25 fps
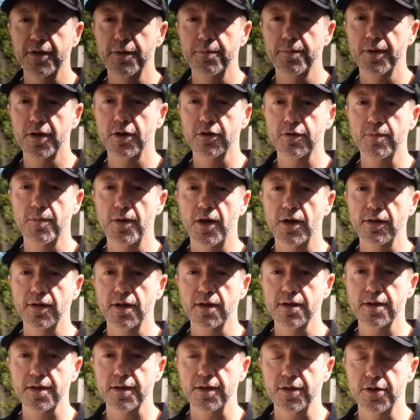in both
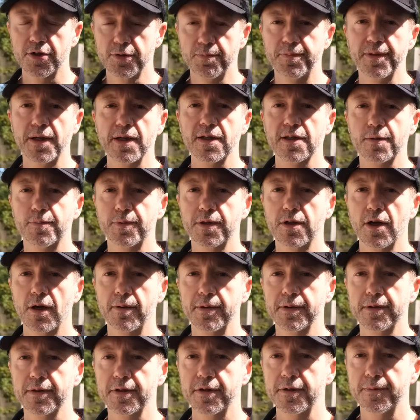models, a GPS
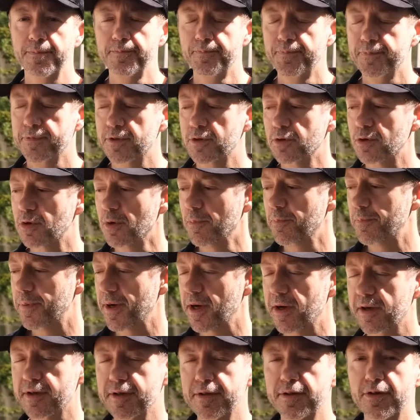speedometer, to
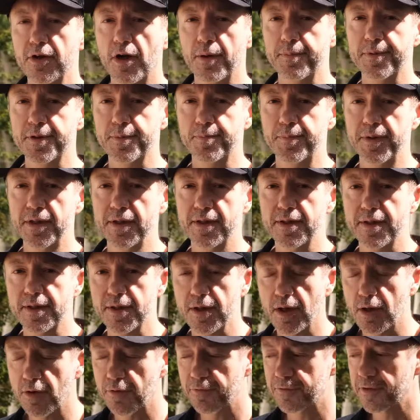compare the top speeds
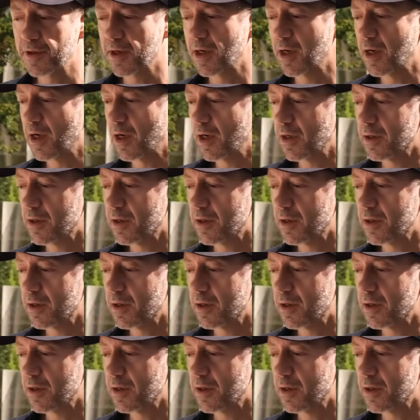of the